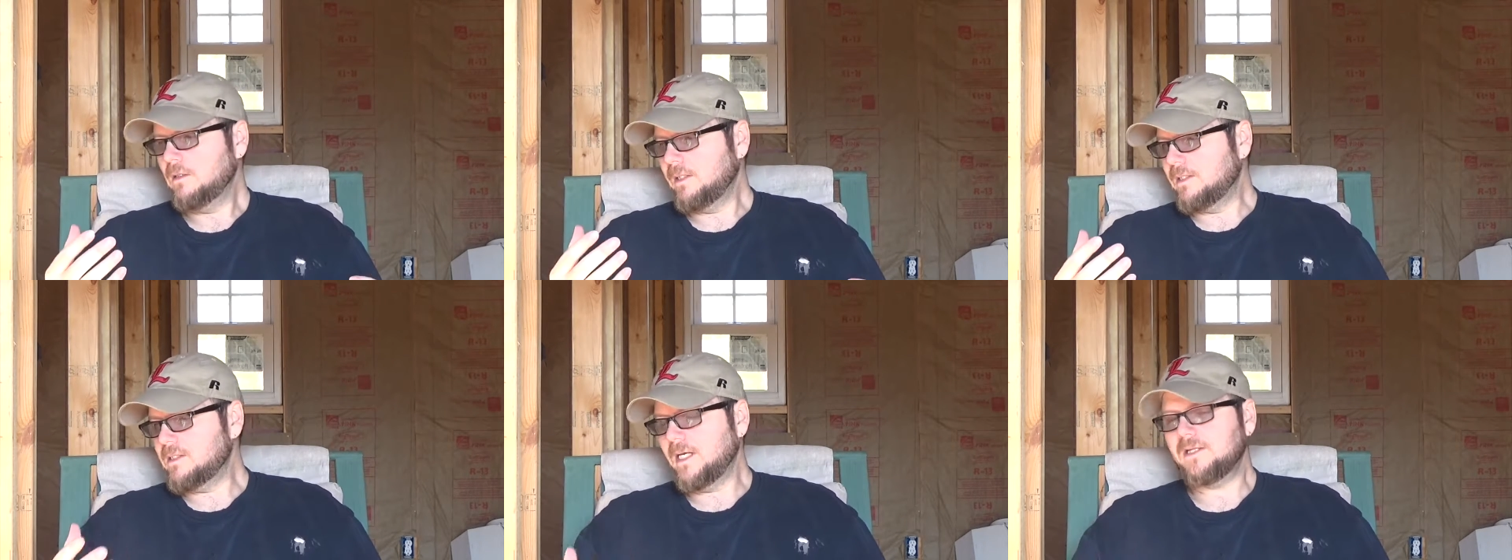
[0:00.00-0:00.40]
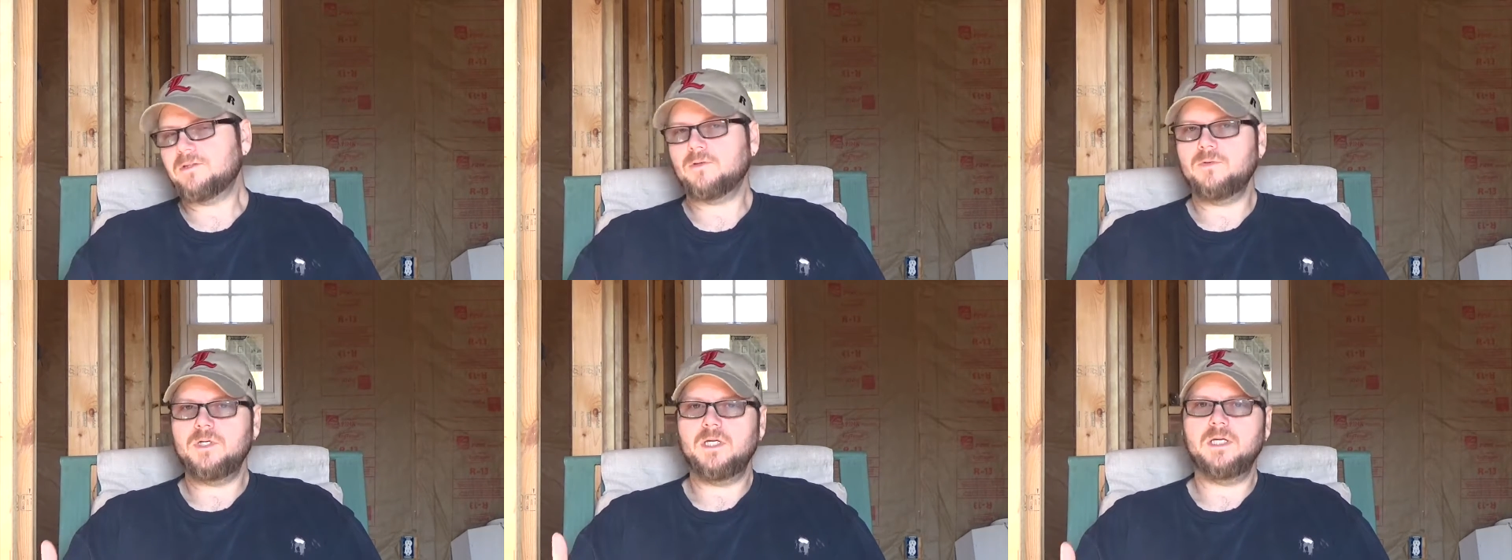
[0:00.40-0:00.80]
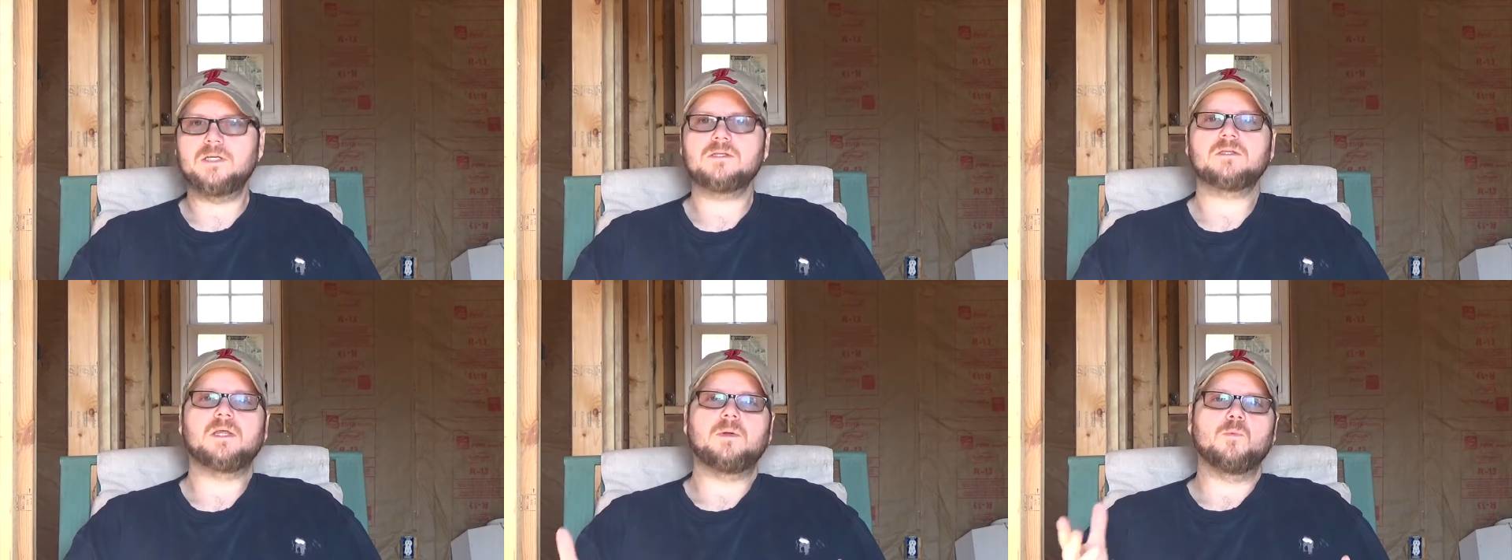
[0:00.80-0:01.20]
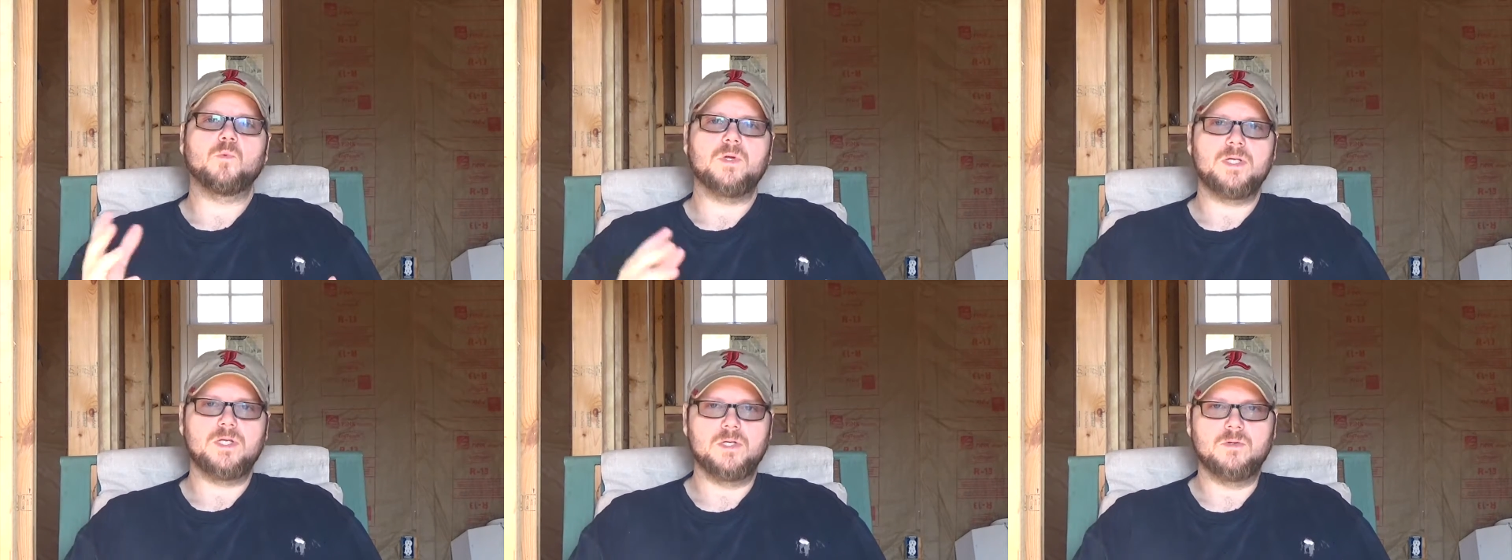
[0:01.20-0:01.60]
They take their yeast, they
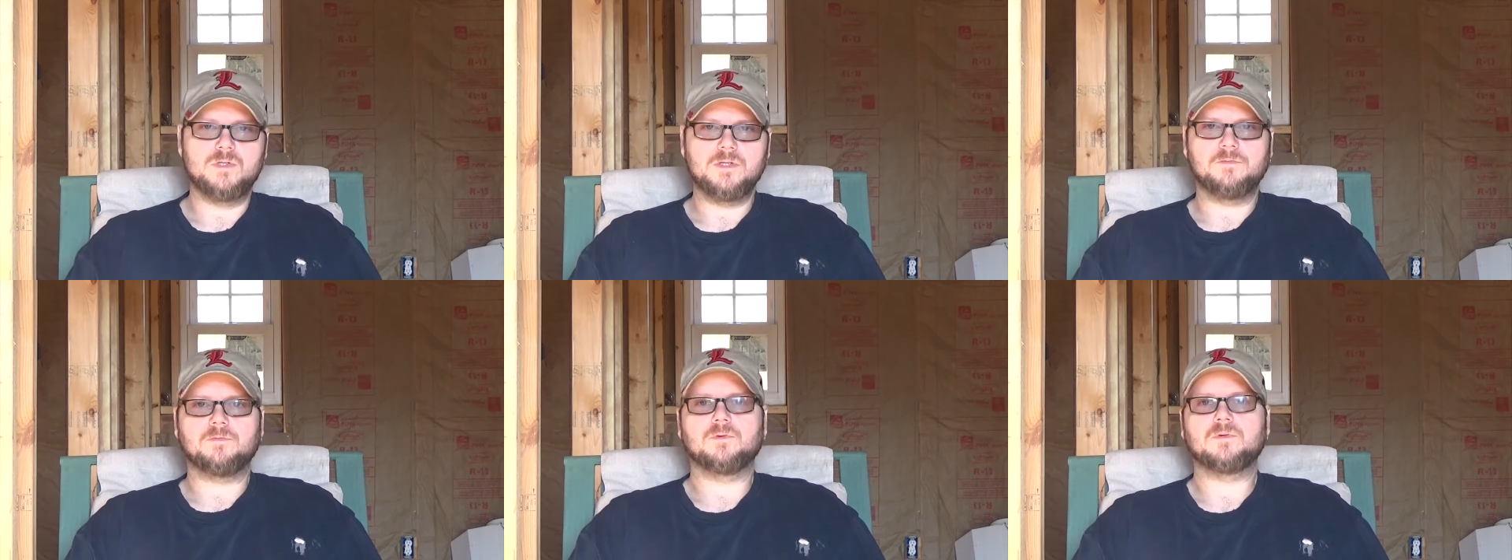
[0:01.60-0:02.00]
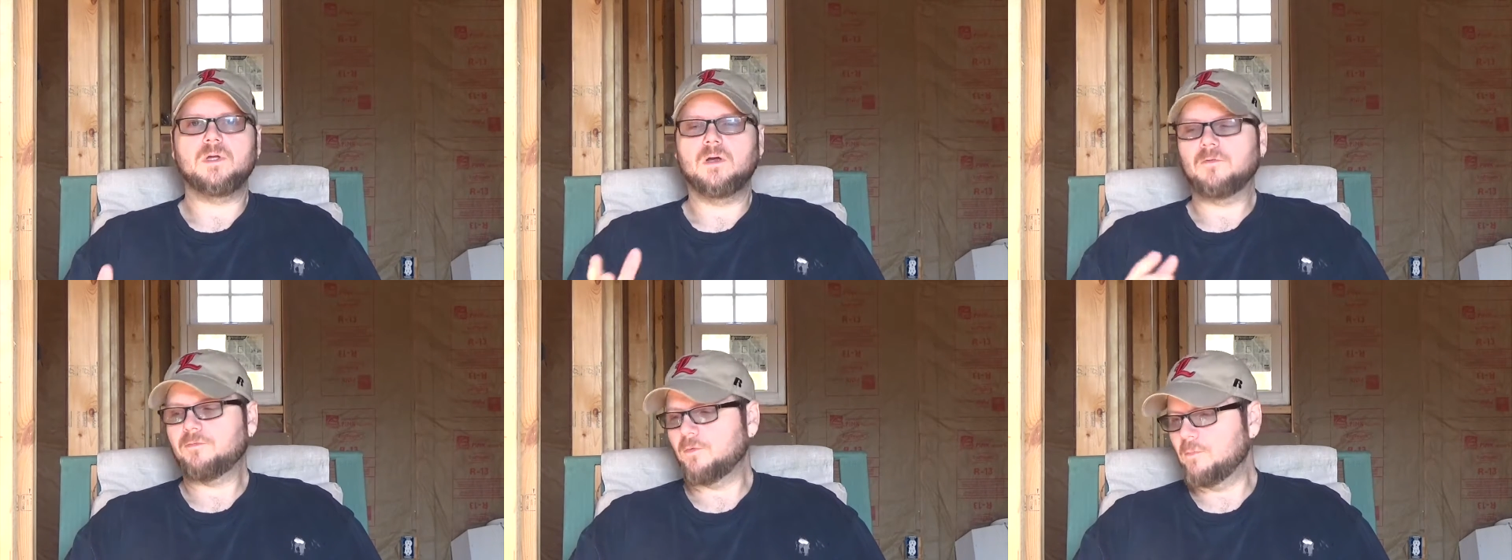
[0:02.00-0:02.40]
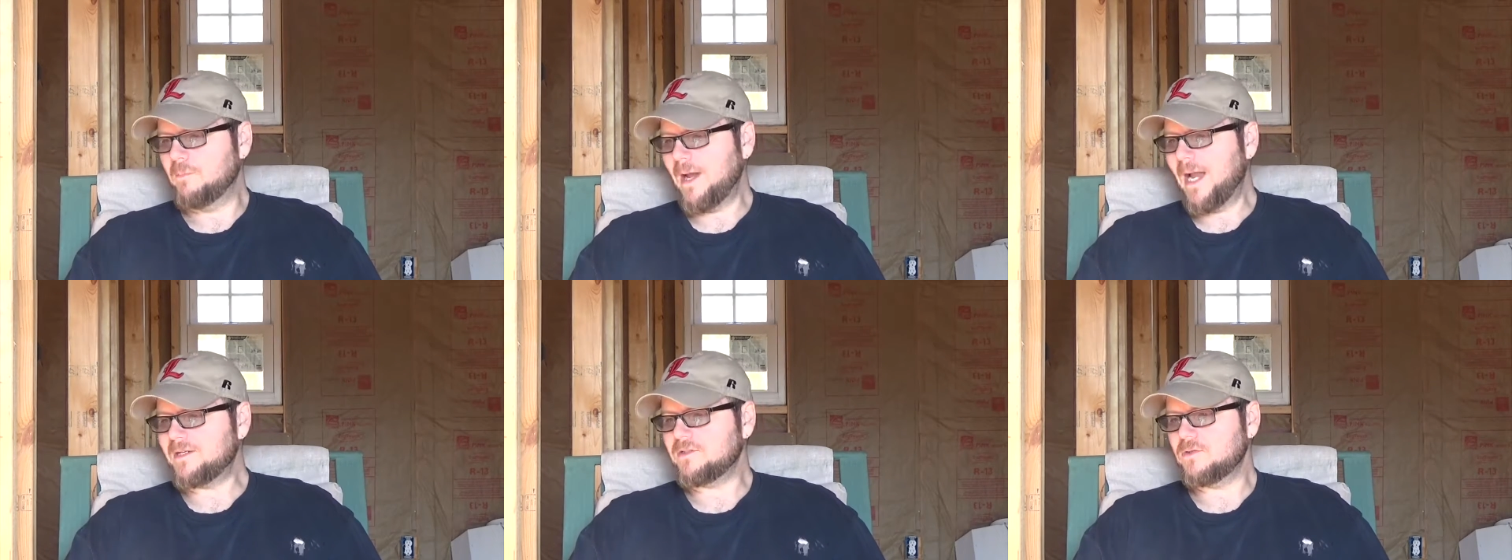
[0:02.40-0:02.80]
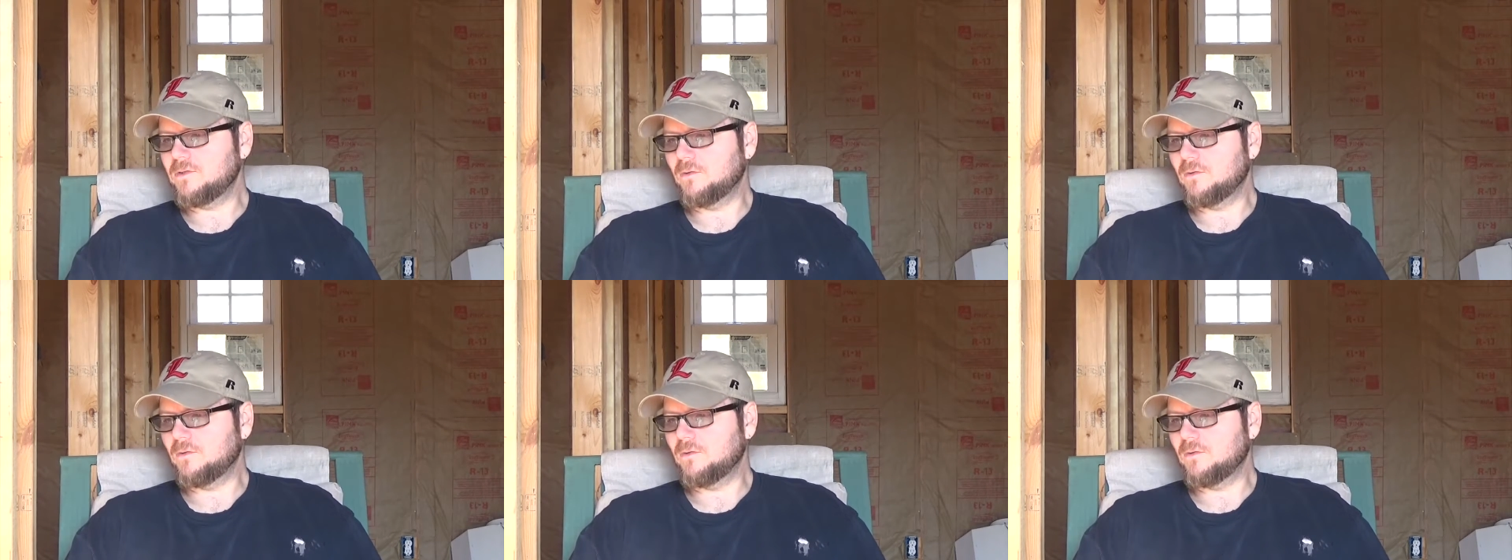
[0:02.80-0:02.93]
reuse it for batches.